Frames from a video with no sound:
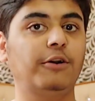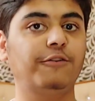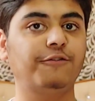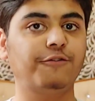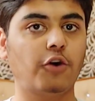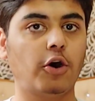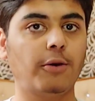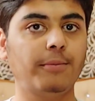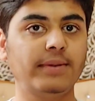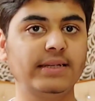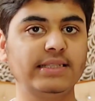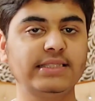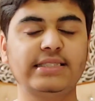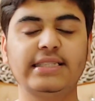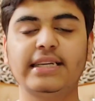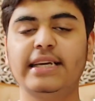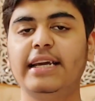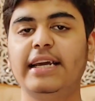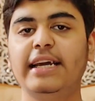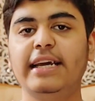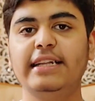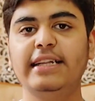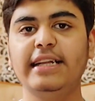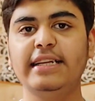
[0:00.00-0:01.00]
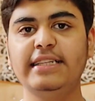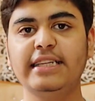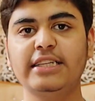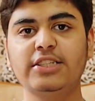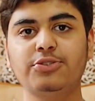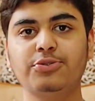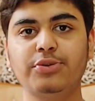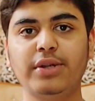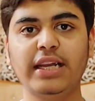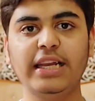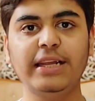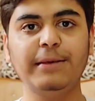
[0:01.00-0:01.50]
performance. They
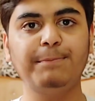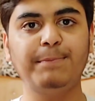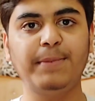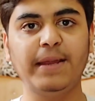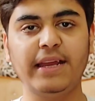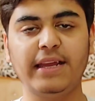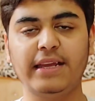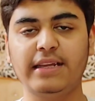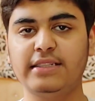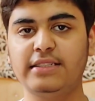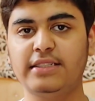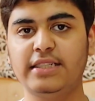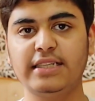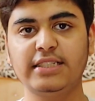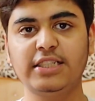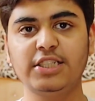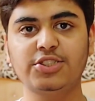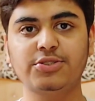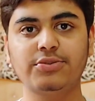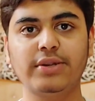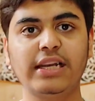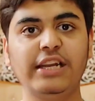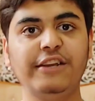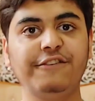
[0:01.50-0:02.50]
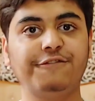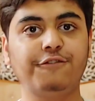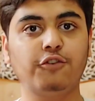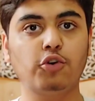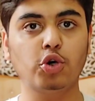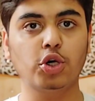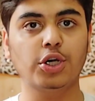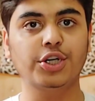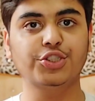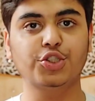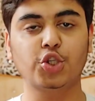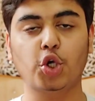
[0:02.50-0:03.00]
just really
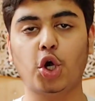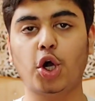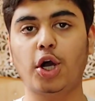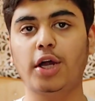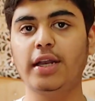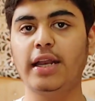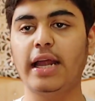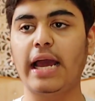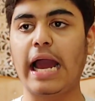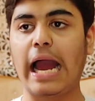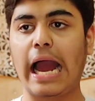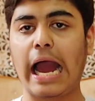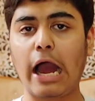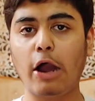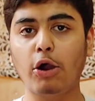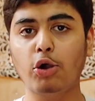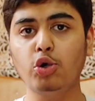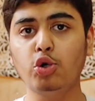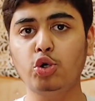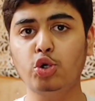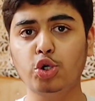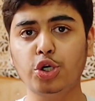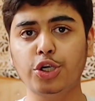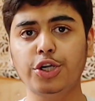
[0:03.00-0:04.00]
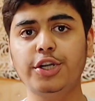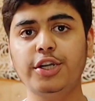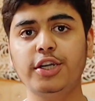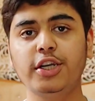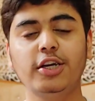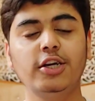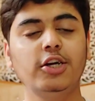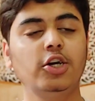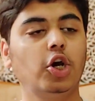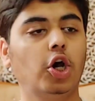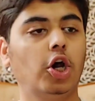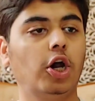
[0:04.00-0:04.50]
focus on how
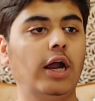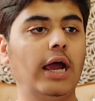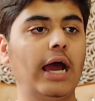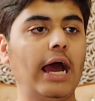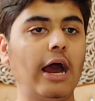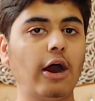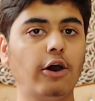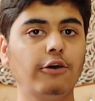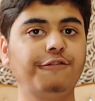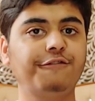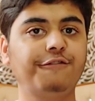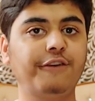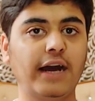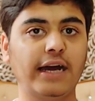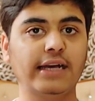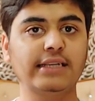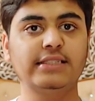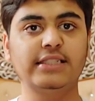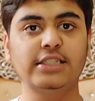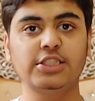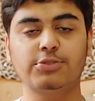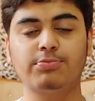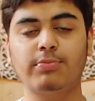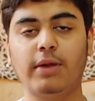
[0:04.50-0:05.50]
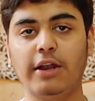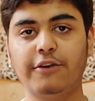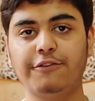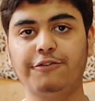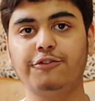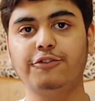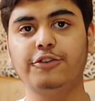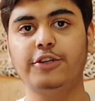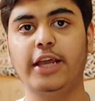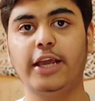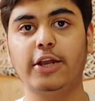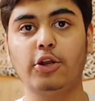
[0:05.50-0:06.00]
good or how fast the
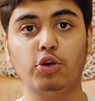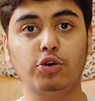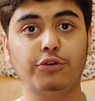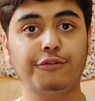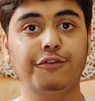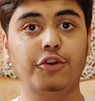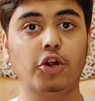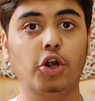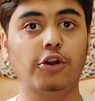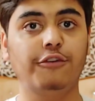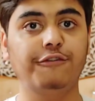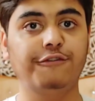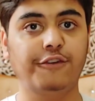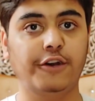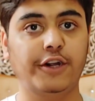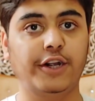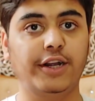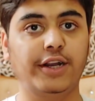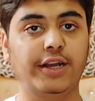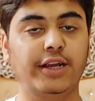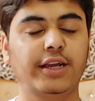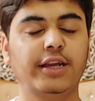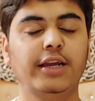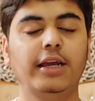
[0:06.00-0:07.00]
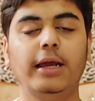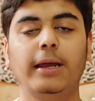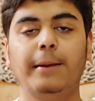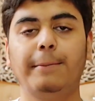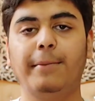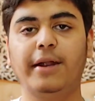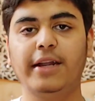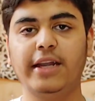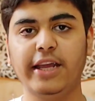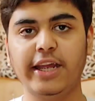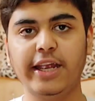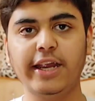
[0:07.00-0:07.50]
smartphone can overall work.
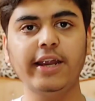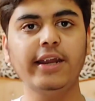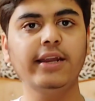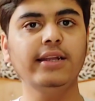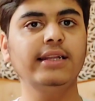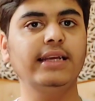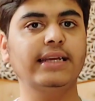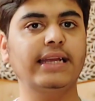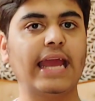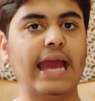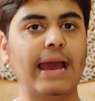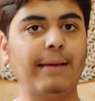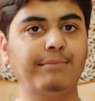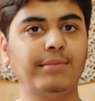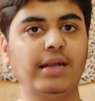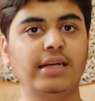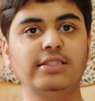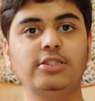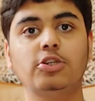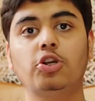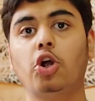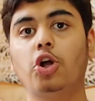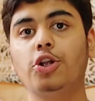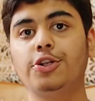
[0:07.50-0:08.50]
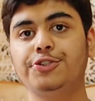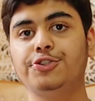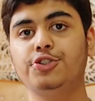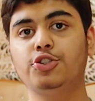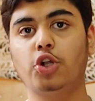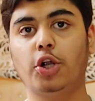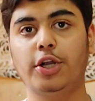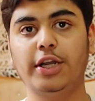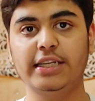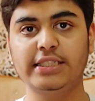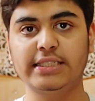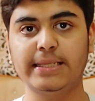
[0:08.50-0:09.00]
But here the cameras are also
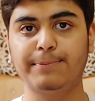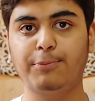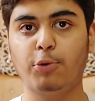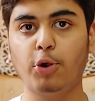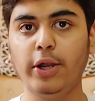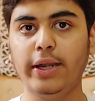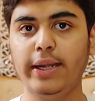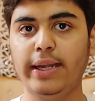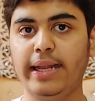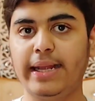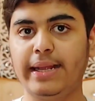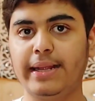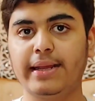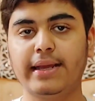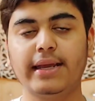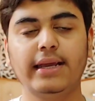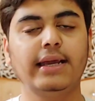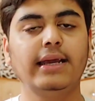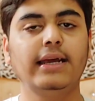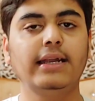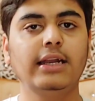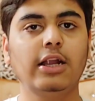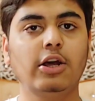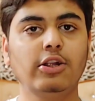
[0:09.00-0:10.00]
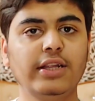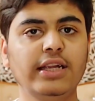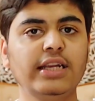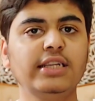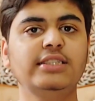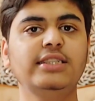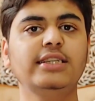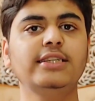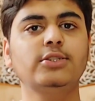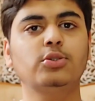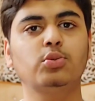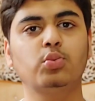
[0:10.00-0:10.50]
not disappointing. Now
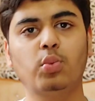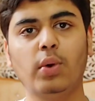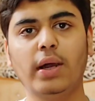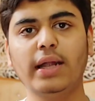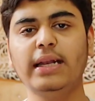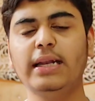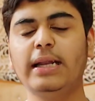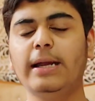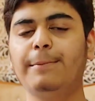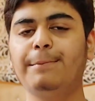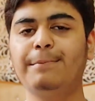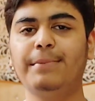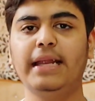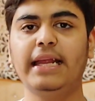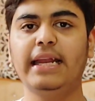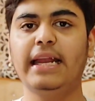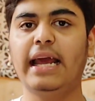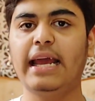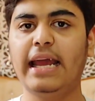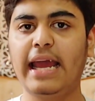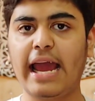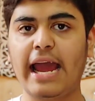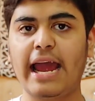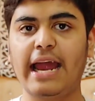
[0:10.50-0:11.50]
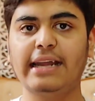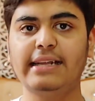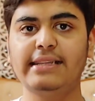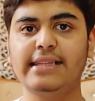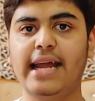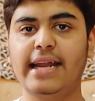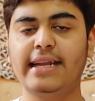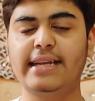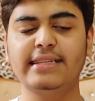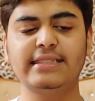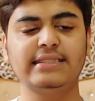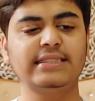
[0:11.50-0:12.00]
there's just one complaint I had,
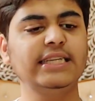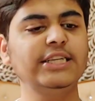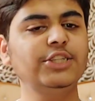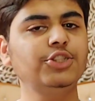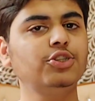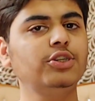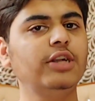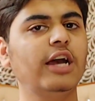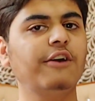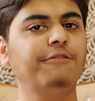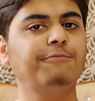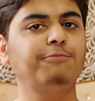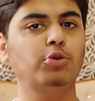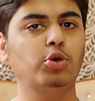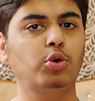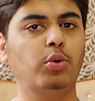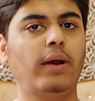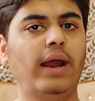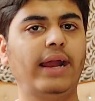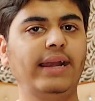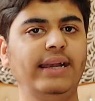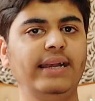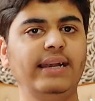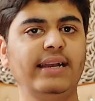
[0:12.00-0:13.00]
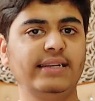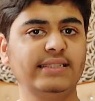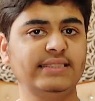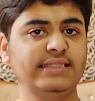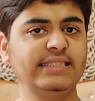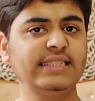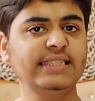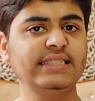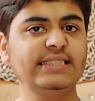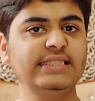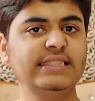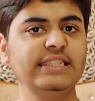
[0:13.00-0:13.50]
that is they should have provided a
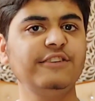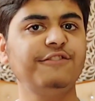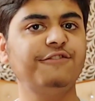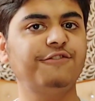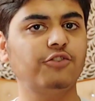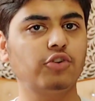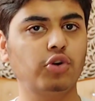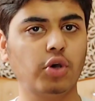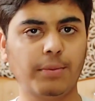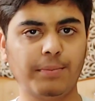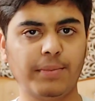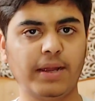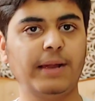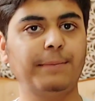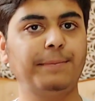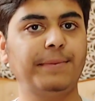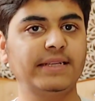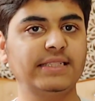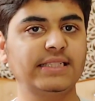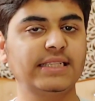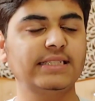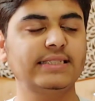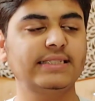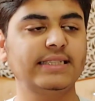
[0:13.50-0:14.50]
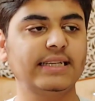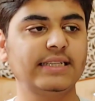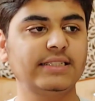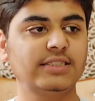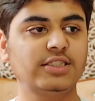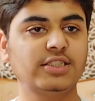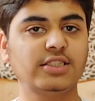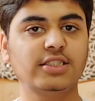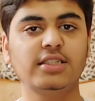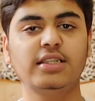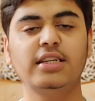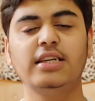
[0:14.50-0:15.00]
64 megapixel
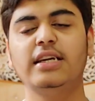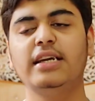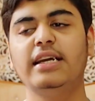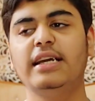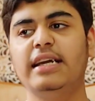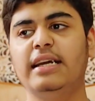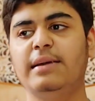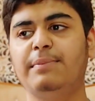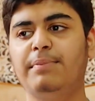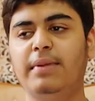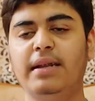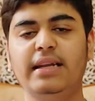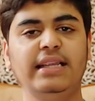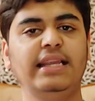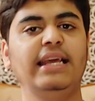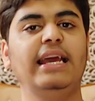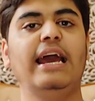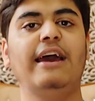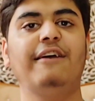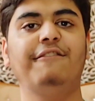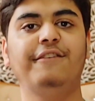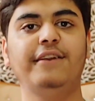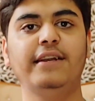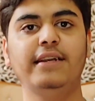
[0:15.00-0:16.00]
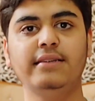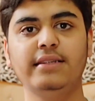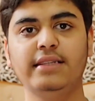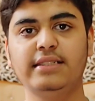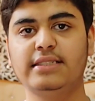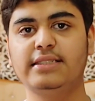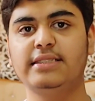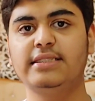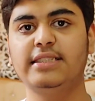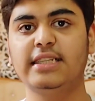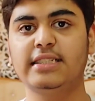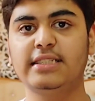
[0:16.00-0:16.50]
sensor, but they haven't.
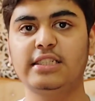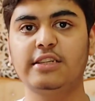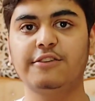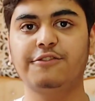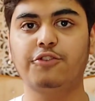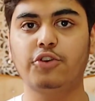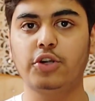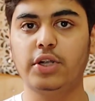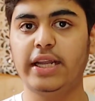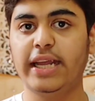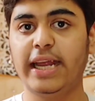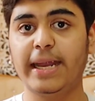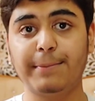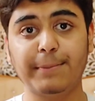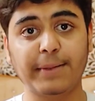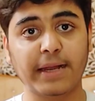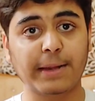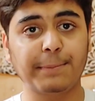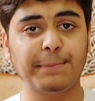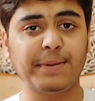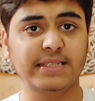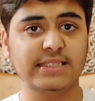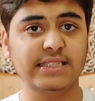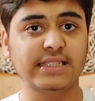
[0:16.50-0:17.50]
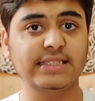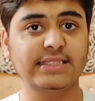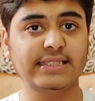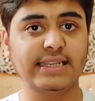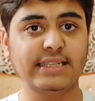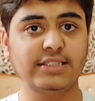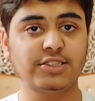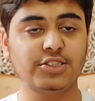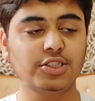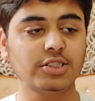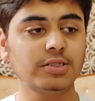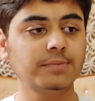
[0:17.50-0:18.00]
This is just a 48 megapixel
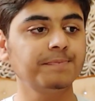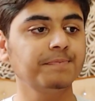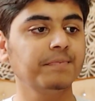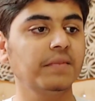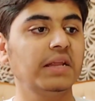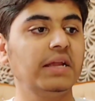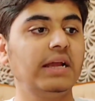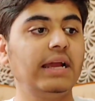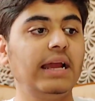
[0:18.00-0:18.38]
sensor.